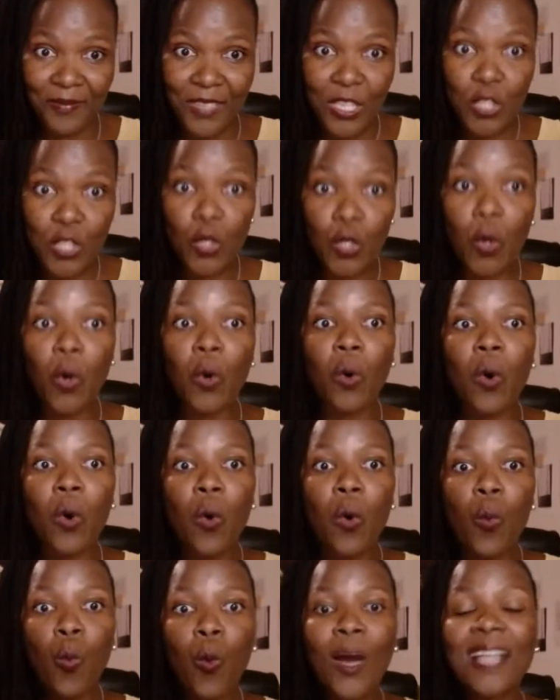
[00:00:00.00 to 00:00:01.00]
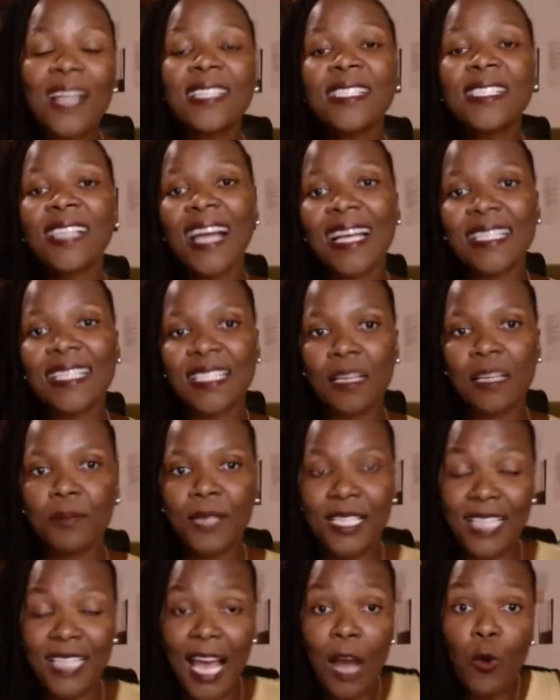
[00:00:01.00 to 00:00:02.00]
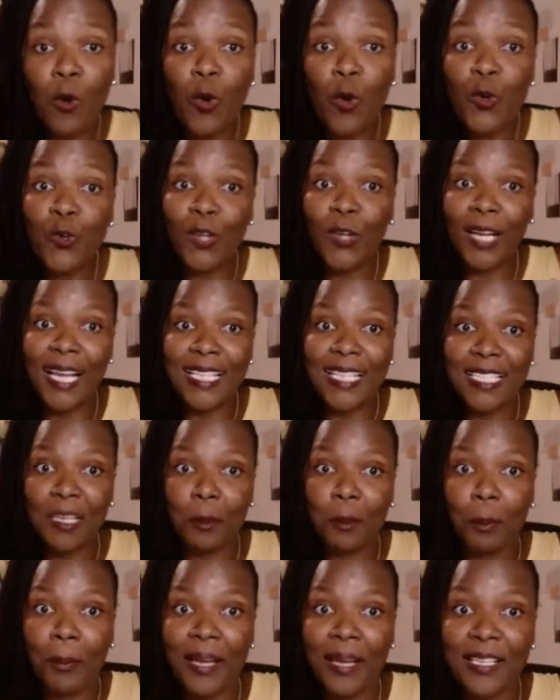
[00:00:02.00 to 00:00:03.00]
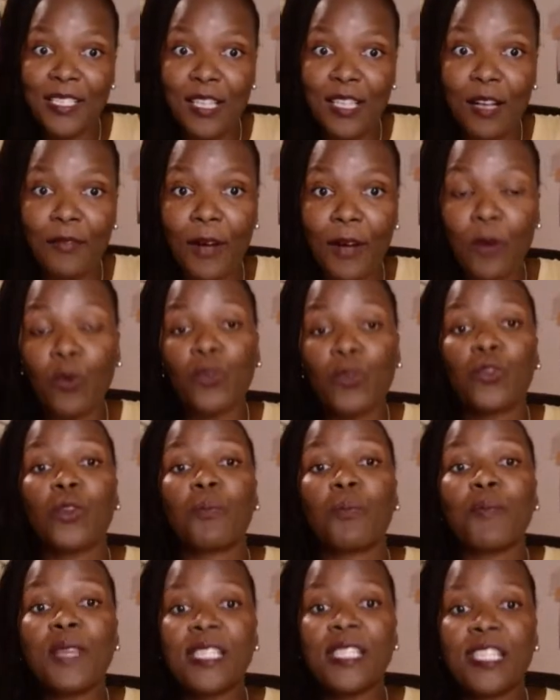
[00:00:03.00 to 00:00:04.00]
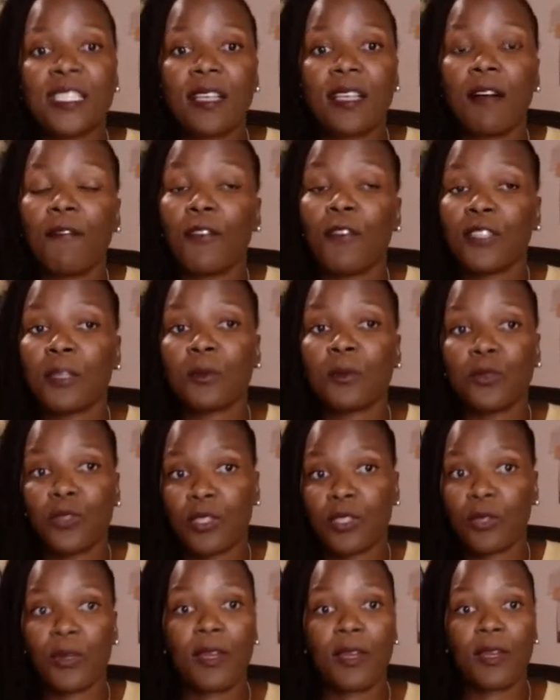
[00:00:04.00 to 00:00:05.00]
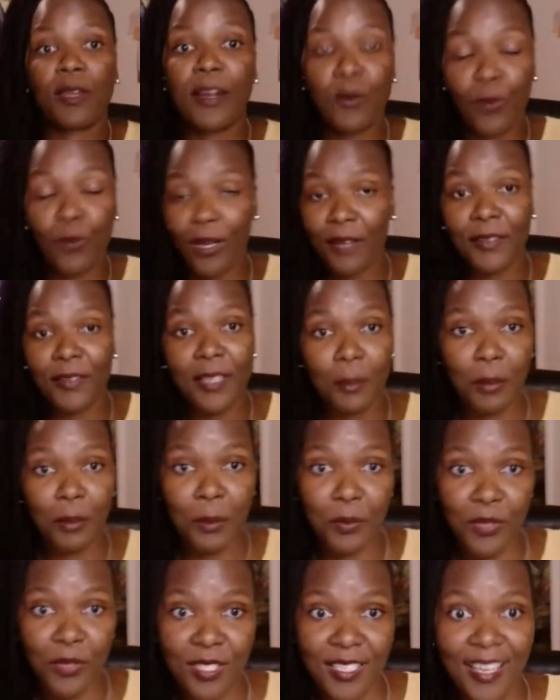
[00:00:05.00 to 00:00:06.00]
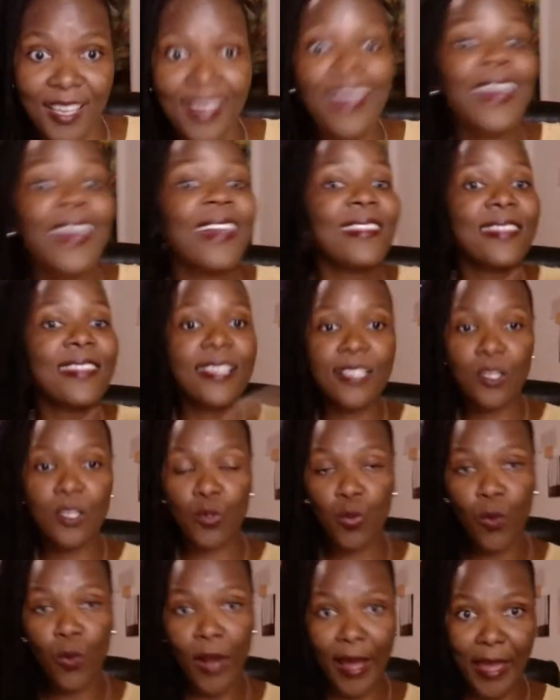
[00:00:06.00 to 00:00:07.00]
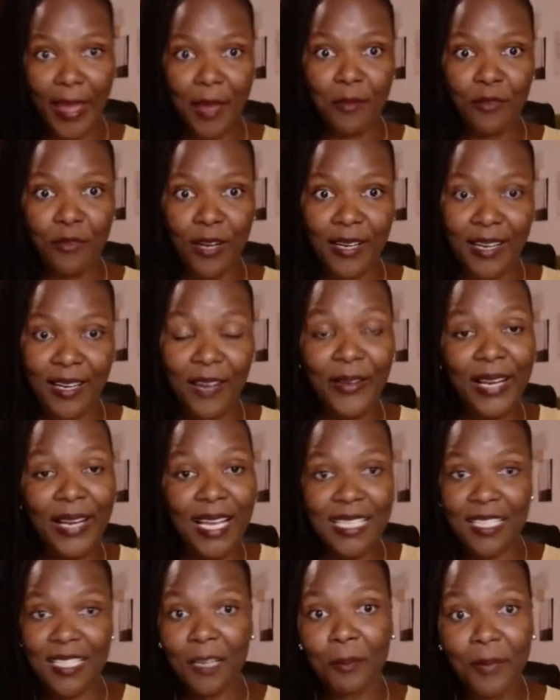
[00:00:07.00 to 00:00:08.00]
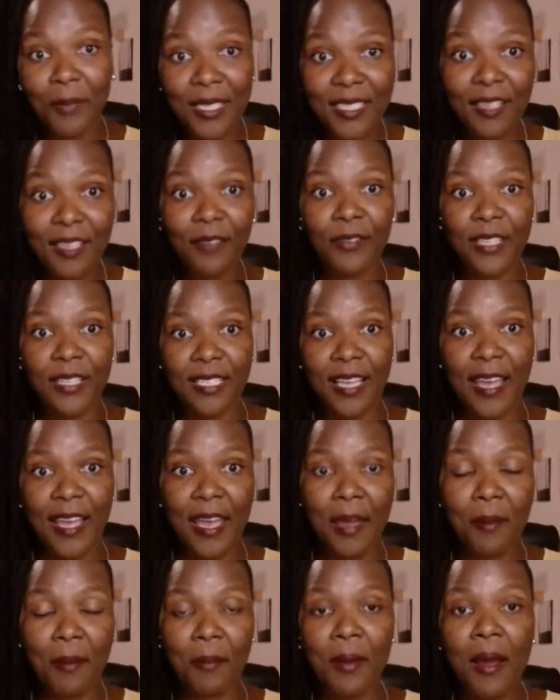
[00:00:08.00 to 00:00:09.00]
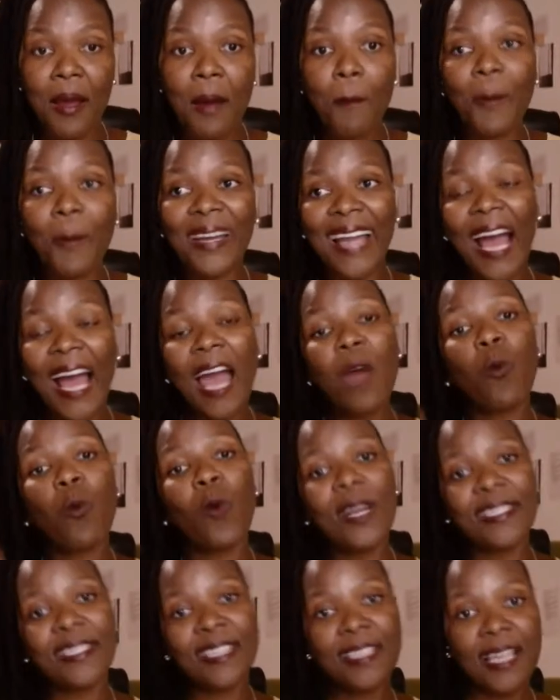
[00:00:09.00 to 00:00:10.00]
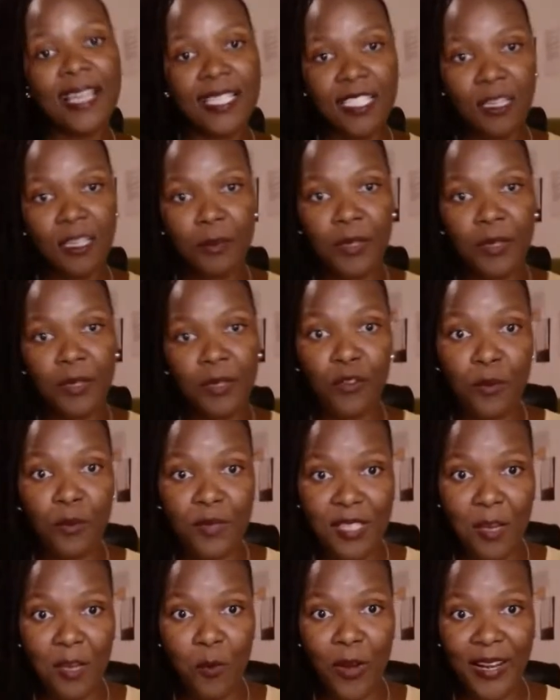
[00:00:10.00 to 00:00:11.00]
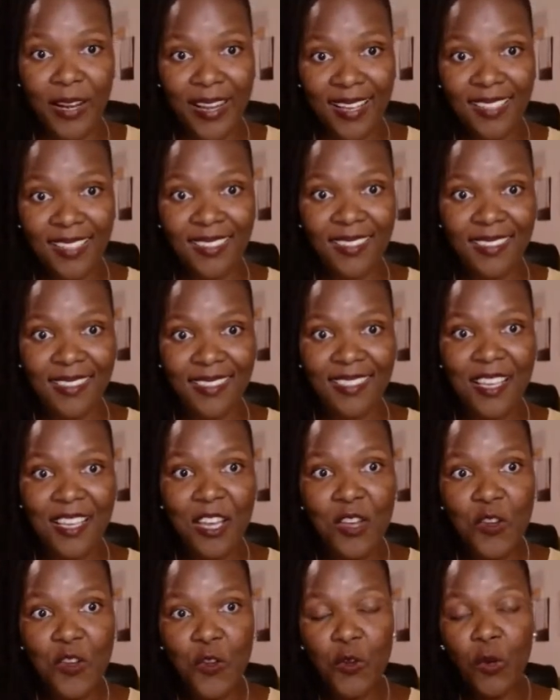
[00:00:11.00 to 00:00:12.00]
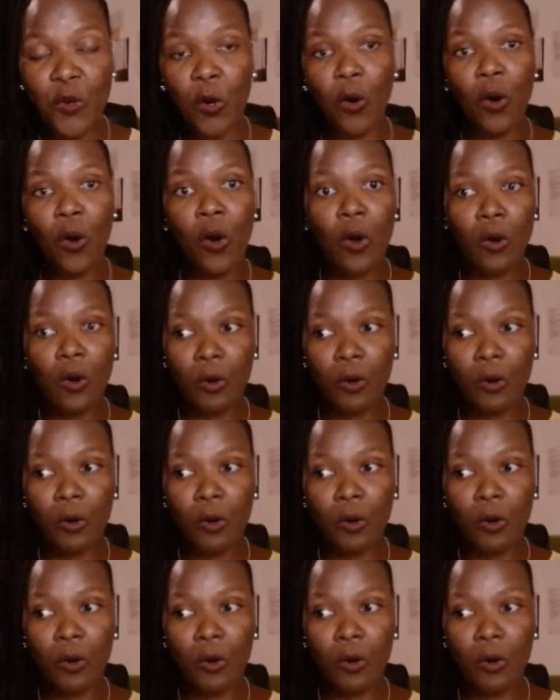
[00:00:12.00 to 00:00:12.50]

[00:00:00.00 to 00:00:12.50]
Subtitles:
So wanting acceptance, I could not accept myself. I could not be just comfortable to say, okay, fine, whatever the people say, this is who I am right now, and accept myself as I am. But I wanted acceptance from someone else. You know,